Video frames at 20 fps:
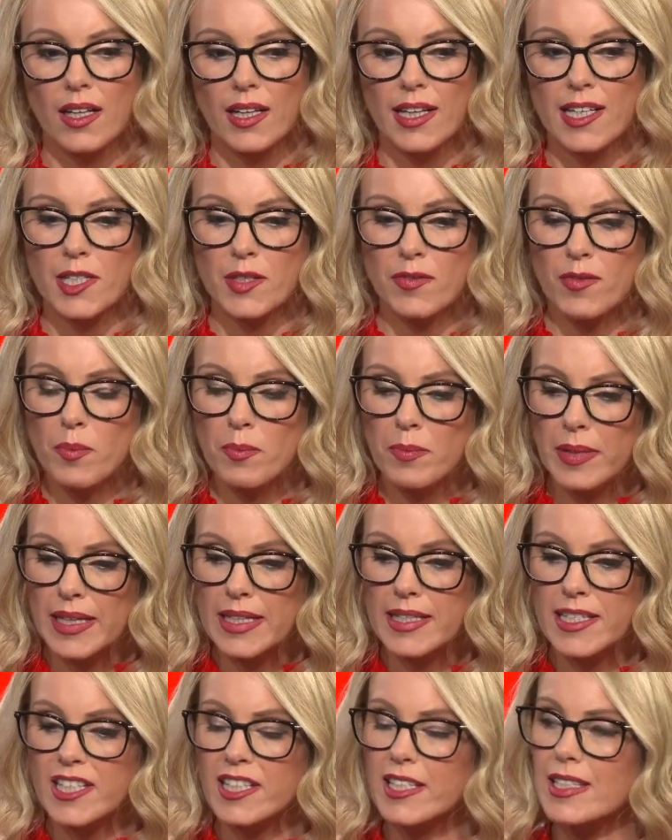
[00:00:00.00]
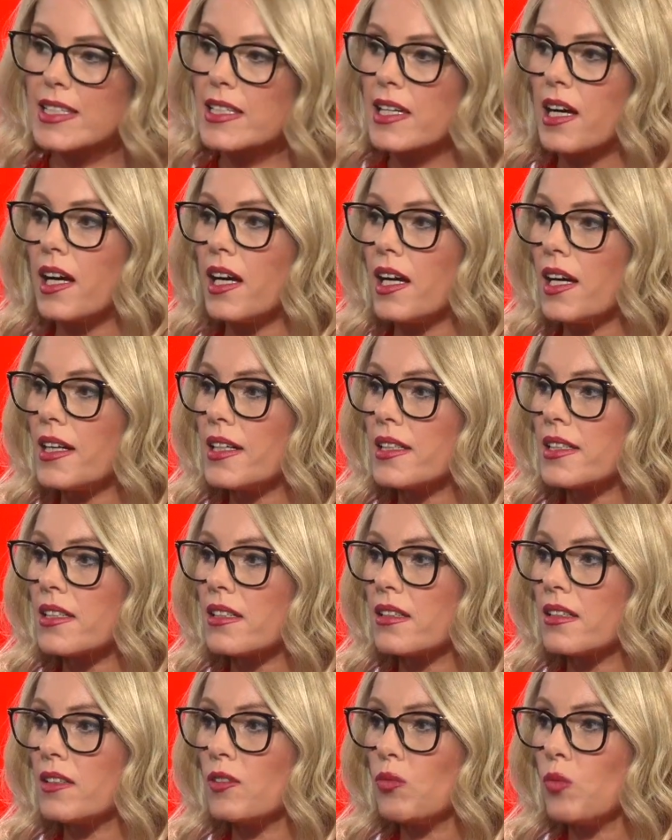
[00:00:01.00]
it's for me to decide
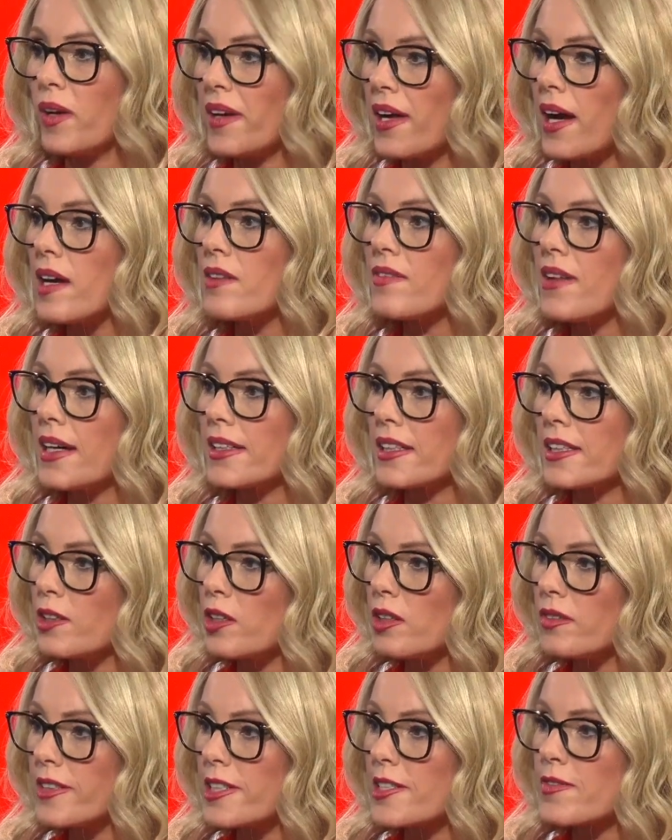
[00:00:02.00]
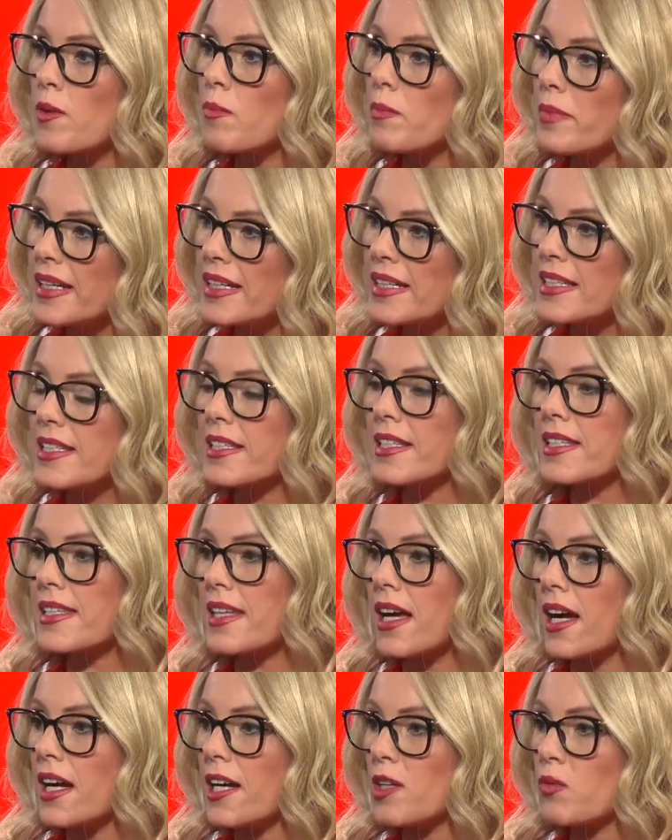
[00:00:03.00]
when I've had enough. It's for me to
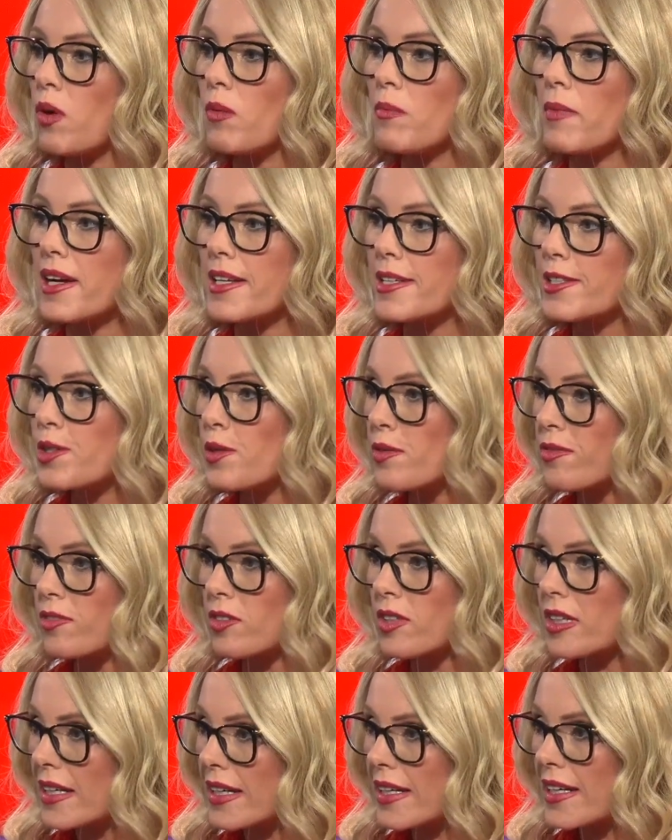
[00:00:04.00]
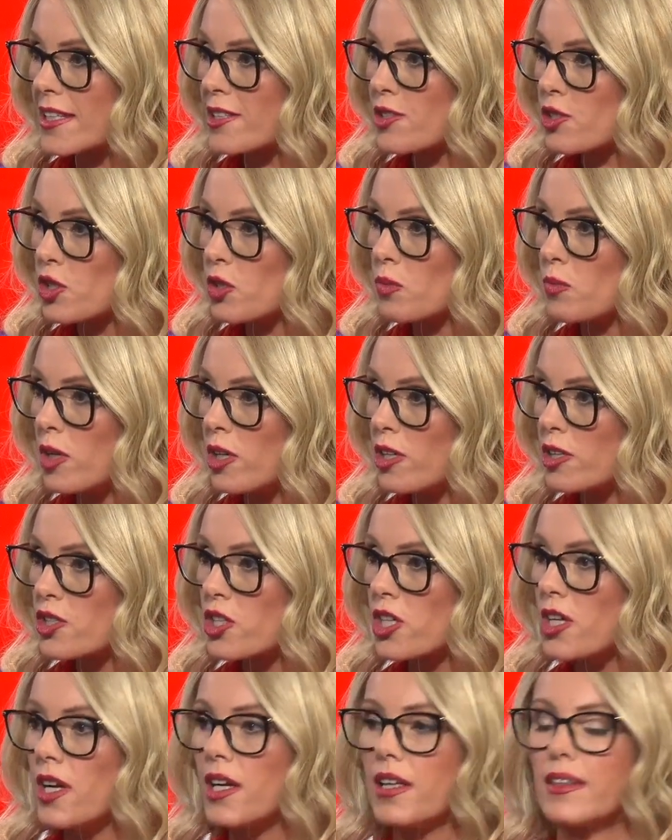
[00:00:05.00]
decide when my suffering is too
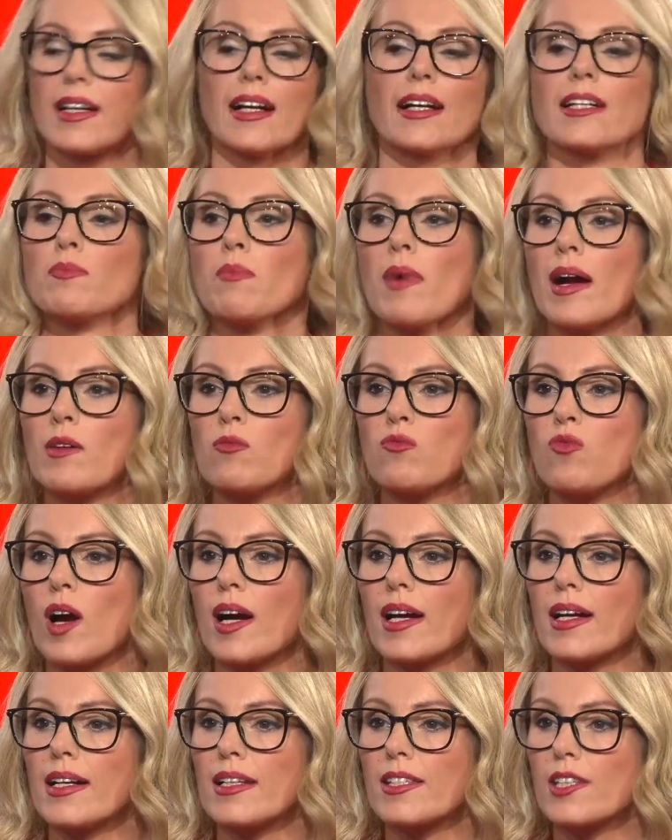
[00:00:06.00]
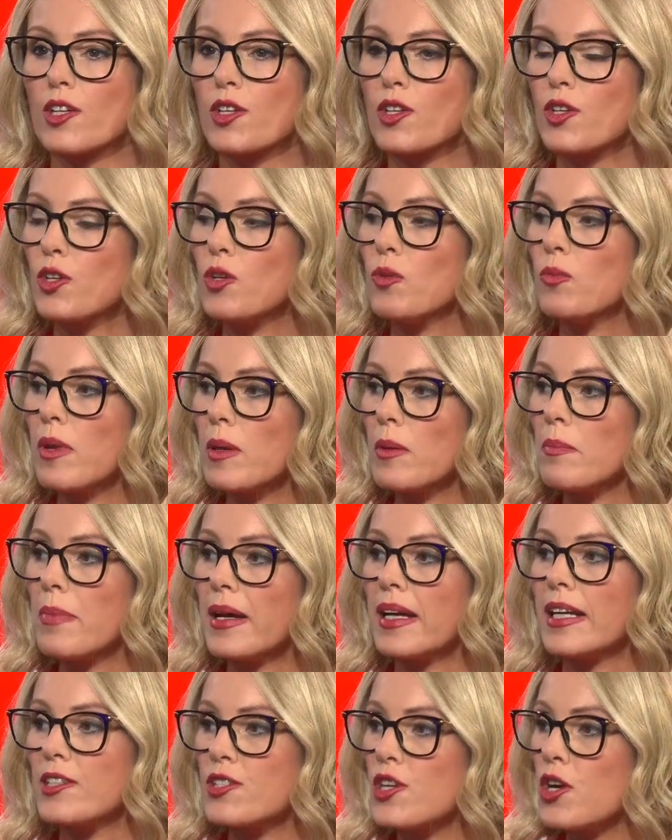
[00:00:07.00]
much. That is my right as a human
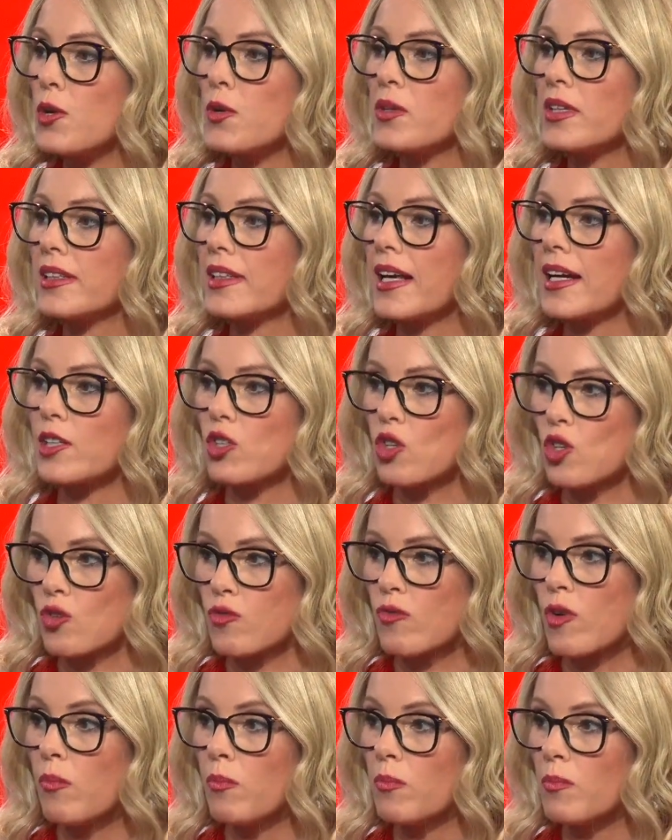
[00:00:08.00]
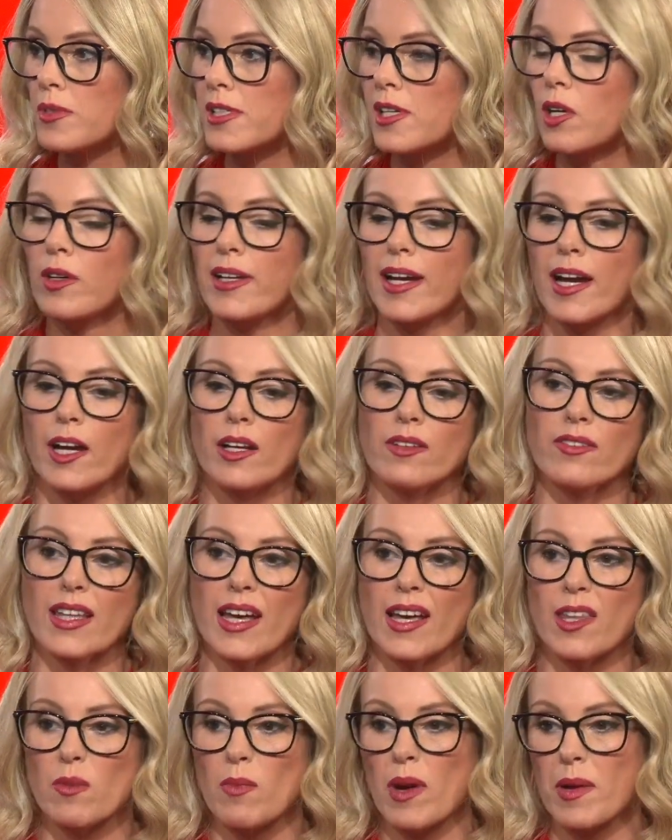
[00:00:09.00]
being. Don't you think that trumps, oh, yeah, over
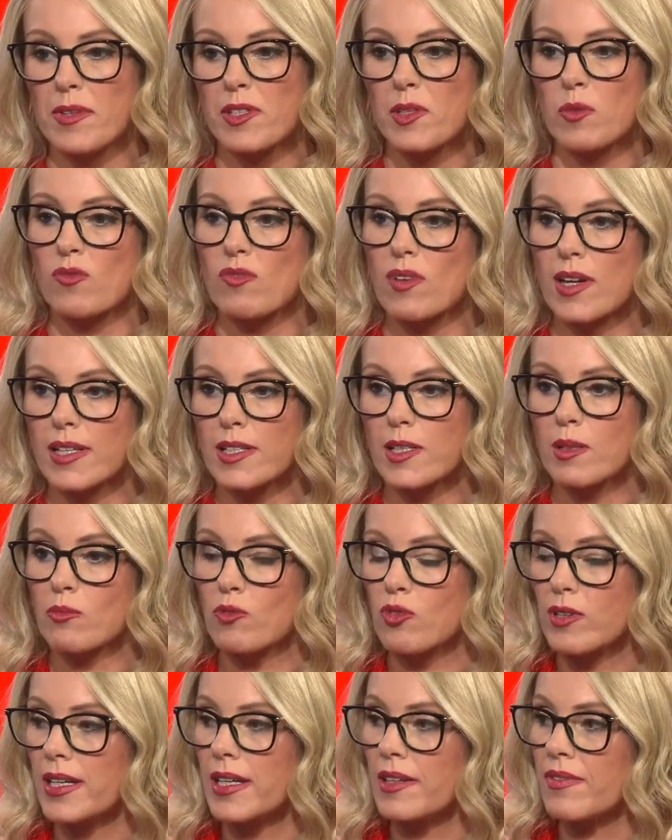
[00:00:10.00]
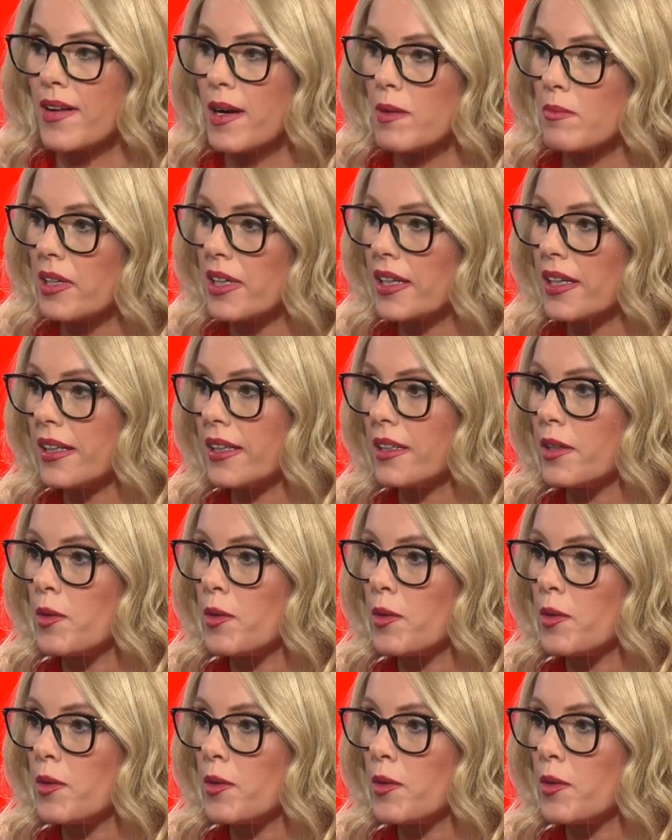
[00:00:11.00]
there, there might be some random greedy family?